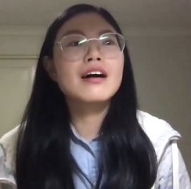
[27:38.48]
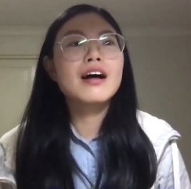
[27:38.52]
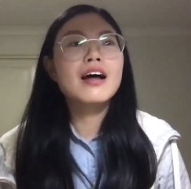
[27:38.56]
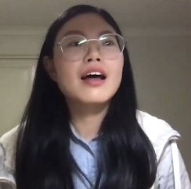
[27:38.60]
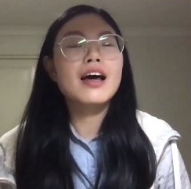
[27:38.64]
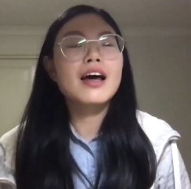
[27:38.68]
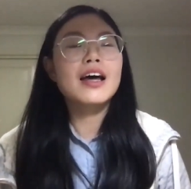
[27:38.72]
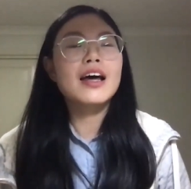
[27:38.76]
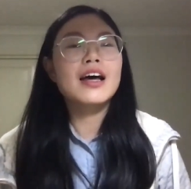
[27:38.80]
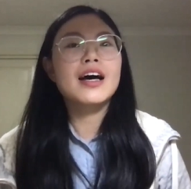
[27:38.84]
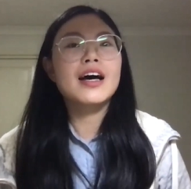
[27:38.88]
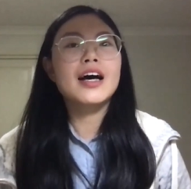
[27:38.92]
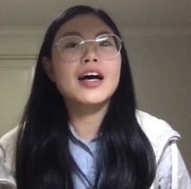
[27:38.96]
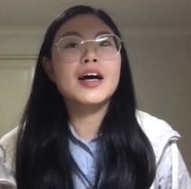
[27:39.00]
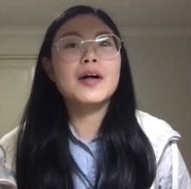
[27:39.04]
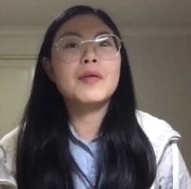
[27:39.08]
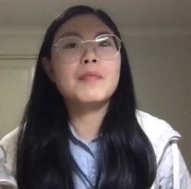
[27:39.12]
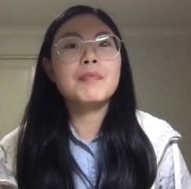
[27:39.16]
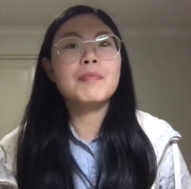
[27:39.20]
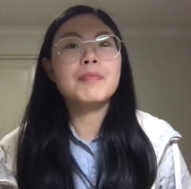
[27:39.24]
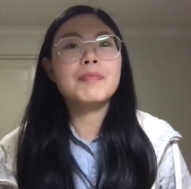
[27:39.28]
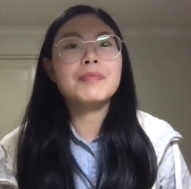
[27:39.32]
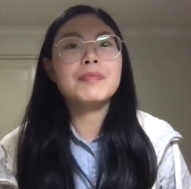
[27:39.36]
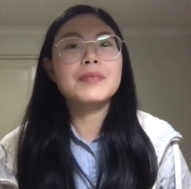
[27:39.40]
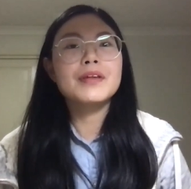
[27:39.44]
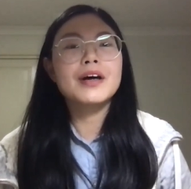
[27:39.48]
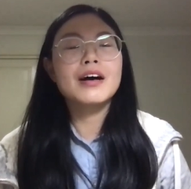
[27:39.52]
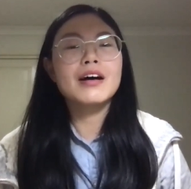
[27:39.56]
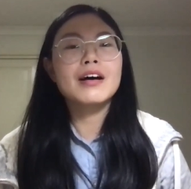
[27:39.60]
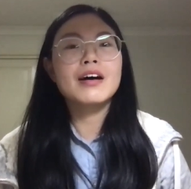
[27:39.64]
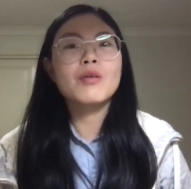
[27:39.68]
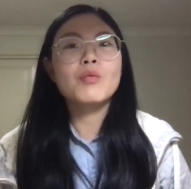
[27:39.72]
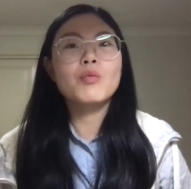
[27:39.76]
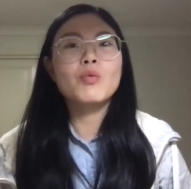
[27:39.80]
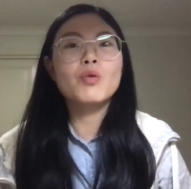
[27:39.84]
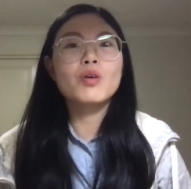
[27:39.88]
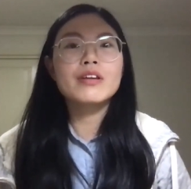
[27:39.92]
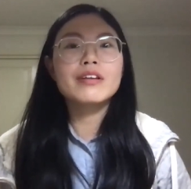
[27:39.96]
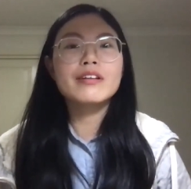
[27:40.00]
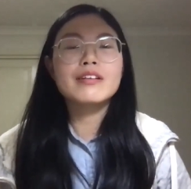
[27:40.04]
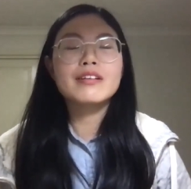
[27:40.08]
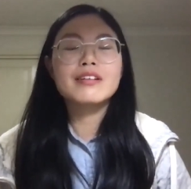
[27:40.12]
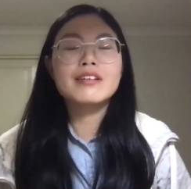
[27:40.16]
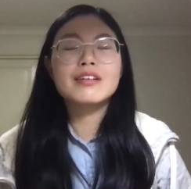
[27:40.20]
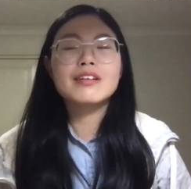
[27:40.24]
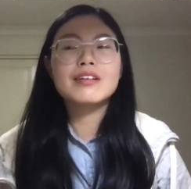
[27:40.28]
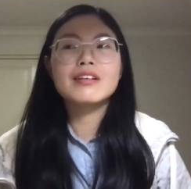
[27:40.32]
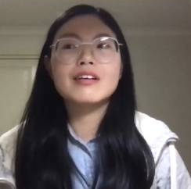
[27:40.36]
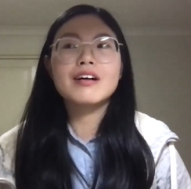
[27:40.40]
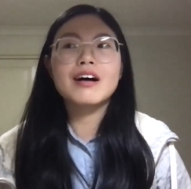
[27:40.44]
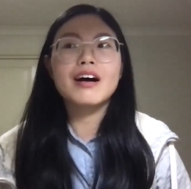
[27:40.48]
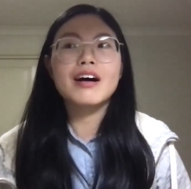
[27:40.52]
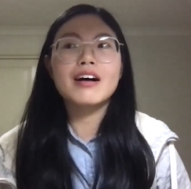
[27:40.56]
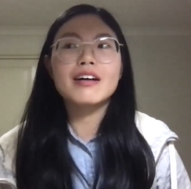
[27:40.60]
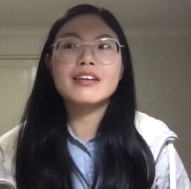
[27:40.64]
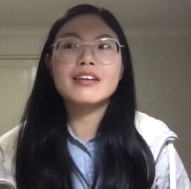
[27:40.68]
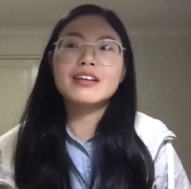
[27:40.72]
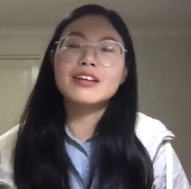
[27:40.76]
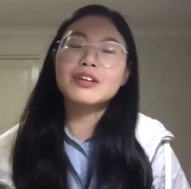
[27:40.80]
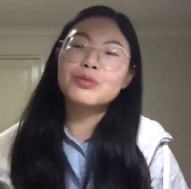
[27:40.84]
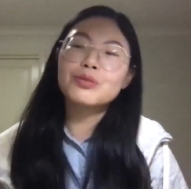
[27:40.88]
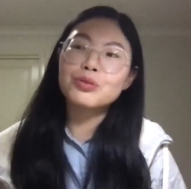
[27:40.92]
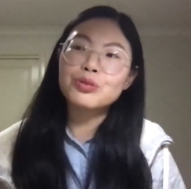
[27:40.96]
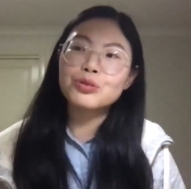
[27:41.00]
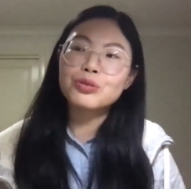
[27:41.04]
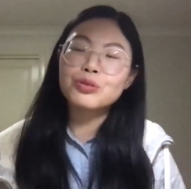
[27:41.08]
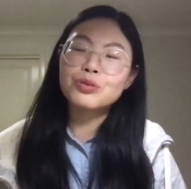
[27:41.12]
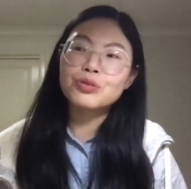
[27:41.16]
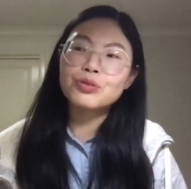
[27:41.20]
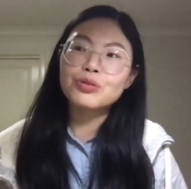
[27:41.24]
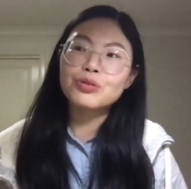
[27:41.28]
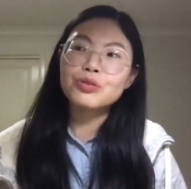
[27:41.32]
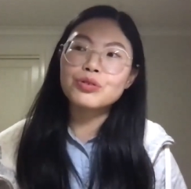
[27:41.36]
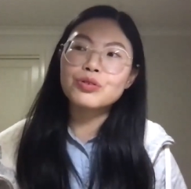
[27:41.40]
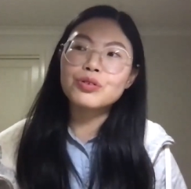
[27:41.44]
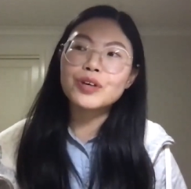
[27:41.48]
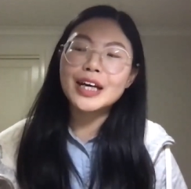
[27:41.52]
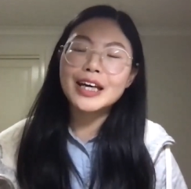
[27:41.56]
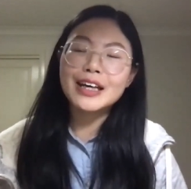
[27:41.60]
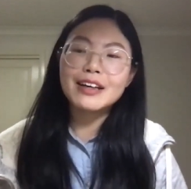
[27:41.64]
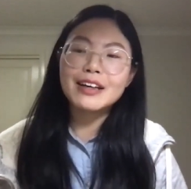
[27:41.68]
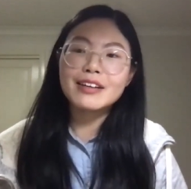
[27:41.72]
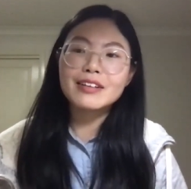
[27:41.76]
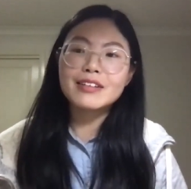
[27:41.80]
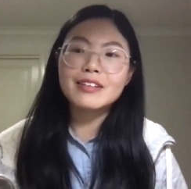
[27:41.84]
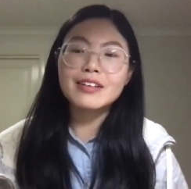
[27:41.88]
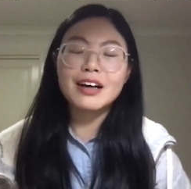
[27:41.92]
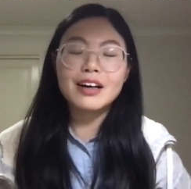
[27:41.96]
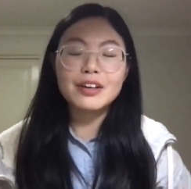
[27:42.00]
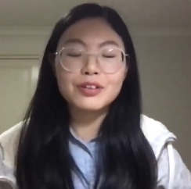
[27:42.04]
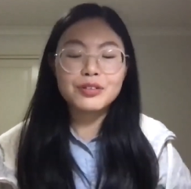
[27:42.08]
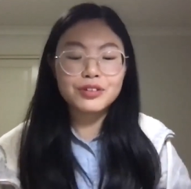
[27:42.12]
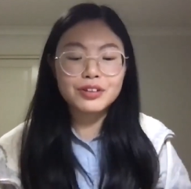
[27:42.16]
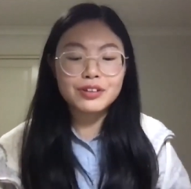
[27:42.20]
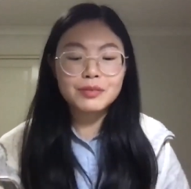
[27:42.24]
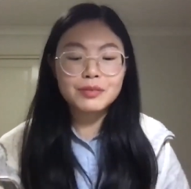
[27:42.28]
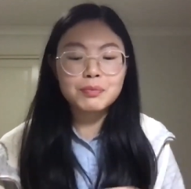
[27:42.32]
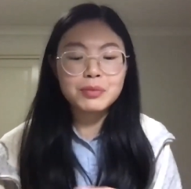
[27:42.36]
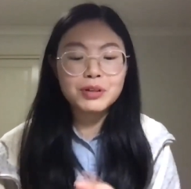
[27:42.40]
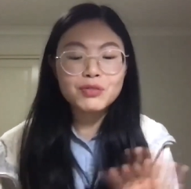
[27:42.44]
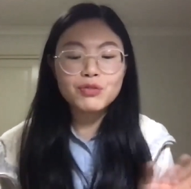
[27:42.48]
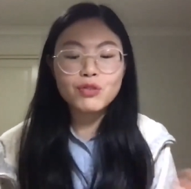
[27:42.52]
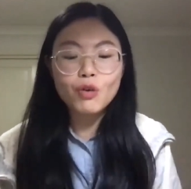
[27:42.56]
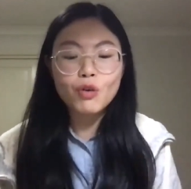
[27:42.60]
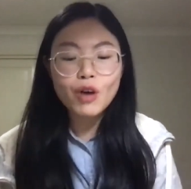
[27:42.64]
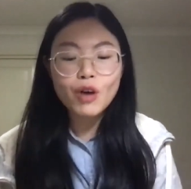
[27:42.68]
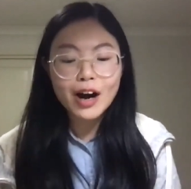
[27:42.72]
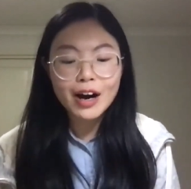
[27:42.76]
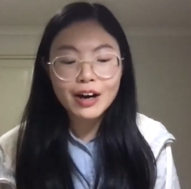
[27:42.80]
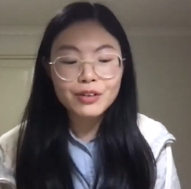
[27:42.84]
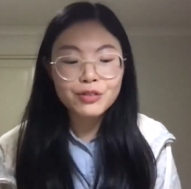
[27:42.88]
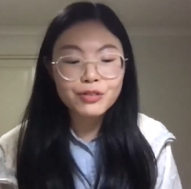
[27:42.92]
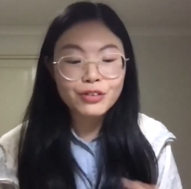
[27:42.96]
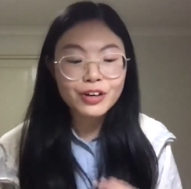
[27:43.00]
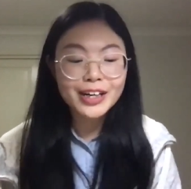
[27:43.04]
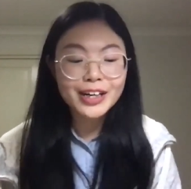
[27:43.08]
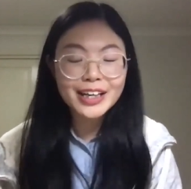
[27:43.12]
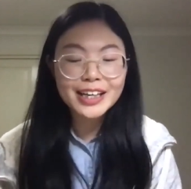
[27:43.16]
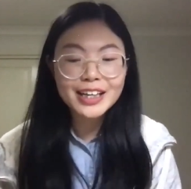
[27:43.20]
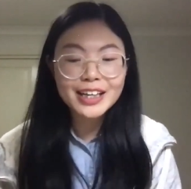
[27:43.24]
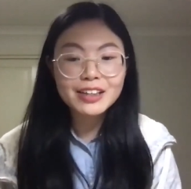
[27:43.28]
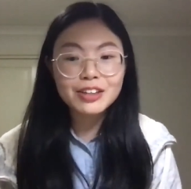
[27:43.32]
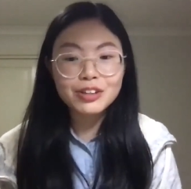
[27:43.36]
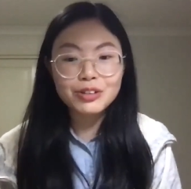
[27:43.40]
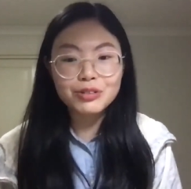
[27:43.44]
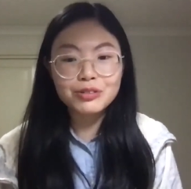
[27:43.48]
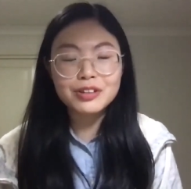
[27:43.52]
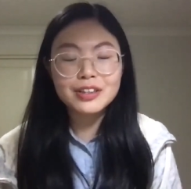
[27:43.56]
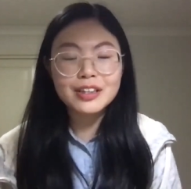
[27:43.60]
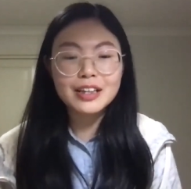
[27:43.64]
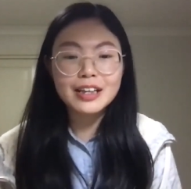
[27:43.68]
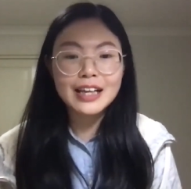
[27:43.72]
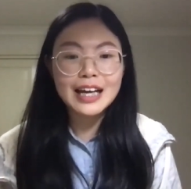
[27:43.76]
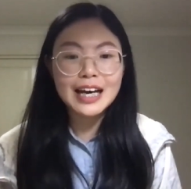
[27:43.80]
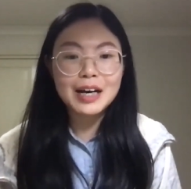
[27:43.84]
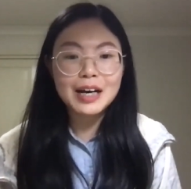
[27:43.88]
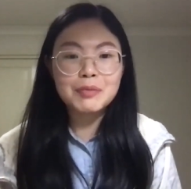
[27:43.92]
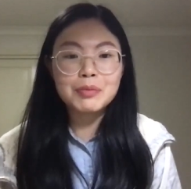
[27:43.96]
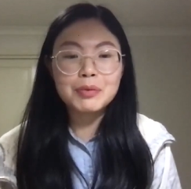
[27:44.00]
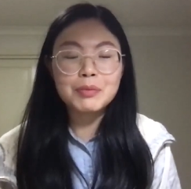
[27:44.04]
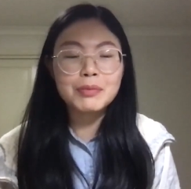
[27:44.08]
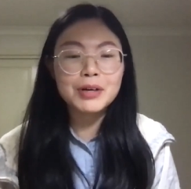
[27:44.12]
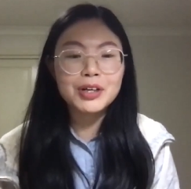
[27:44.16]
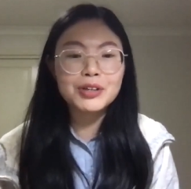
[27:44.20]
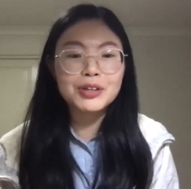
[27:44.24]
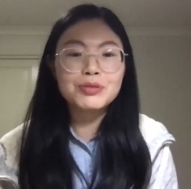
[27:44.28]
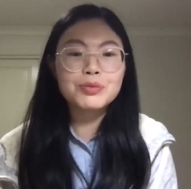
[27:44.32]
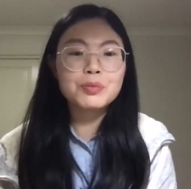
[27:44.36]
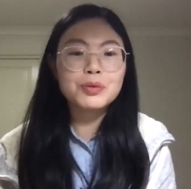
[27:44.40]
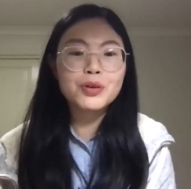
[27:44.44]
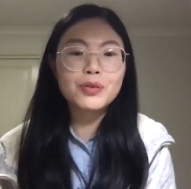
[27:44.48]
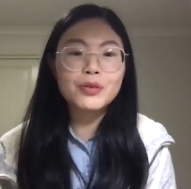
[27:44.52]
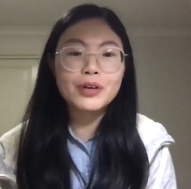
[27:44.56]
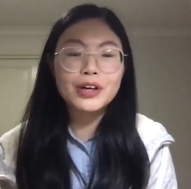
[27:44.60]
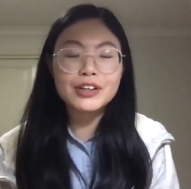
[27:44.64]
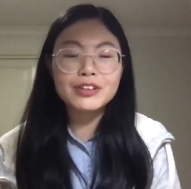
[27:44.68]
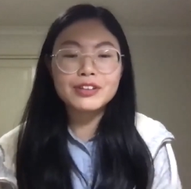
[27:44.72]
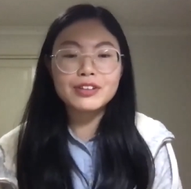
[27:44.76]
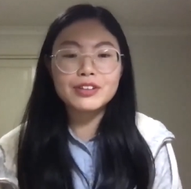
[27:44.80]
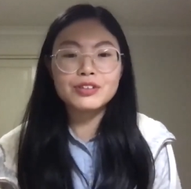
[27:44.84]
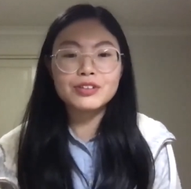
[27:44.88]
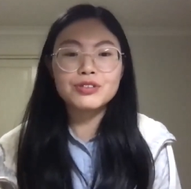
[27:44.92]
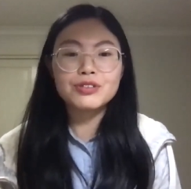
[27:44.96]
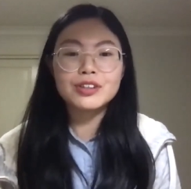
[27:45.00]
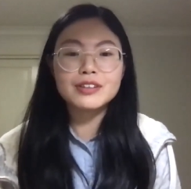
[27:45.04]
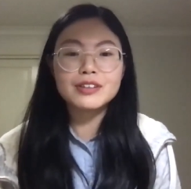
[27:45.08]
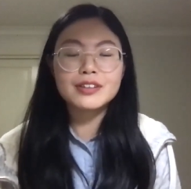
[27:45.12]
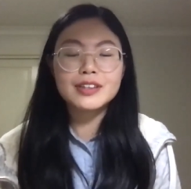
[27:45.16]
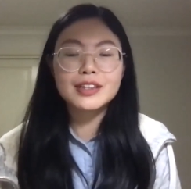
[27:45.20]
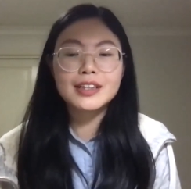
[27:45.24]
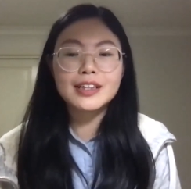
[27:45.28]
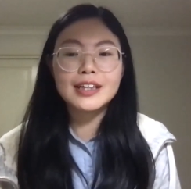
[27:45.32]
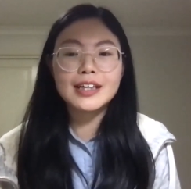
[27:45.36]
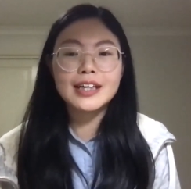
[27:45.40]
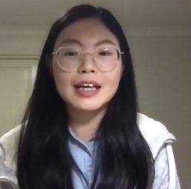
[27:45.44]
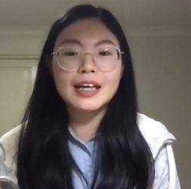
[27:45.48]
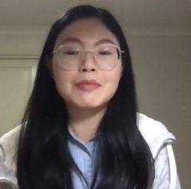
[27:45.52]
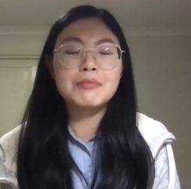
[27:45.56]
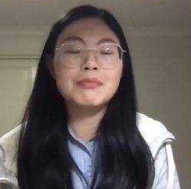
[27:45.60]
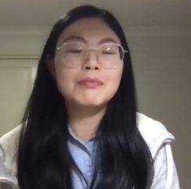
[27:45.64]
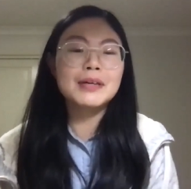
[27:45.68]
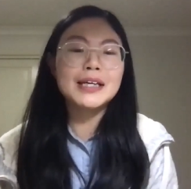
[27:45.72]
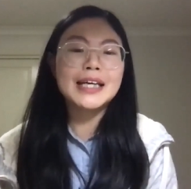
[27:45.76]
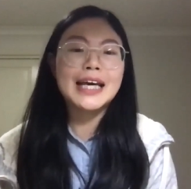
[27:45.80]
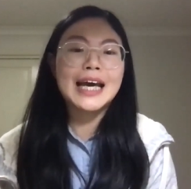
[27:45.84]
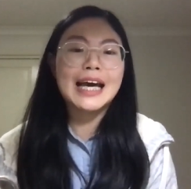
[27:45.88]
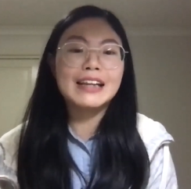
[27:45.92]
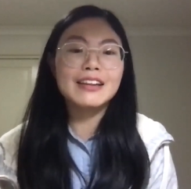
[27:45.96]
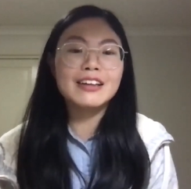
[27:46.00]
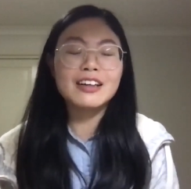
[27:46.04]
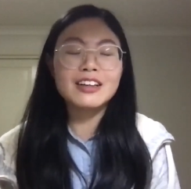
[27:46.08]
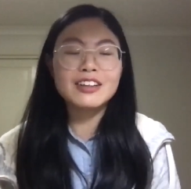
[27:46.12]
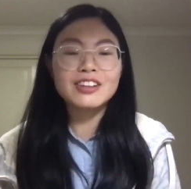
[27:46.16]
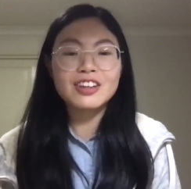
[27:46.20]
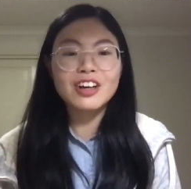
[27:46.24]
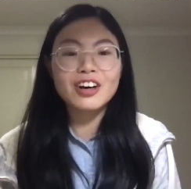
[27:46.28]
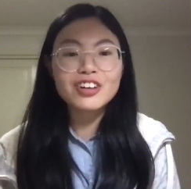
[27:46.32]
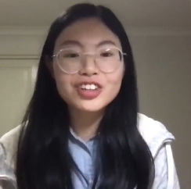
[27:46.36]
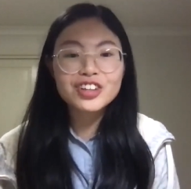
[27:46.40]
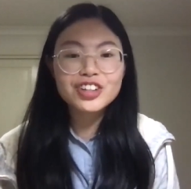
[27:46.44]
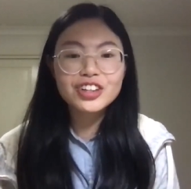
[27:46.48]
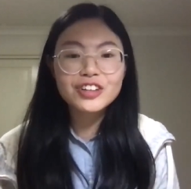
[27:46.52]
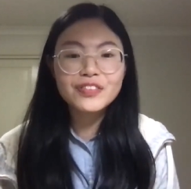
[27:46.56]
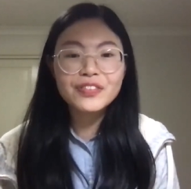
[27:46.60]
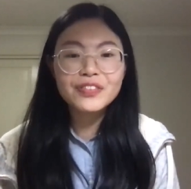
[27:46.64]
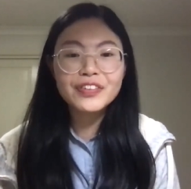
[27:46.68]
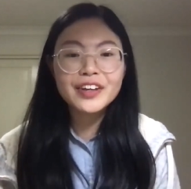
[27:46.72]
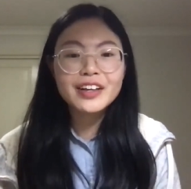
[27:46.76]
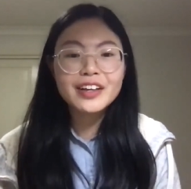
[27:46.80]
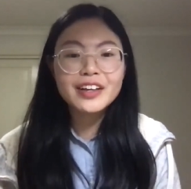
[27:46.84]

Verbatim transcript: And uh, what I need to do is I just, before I really use the lab, my supervisor just gave me an induction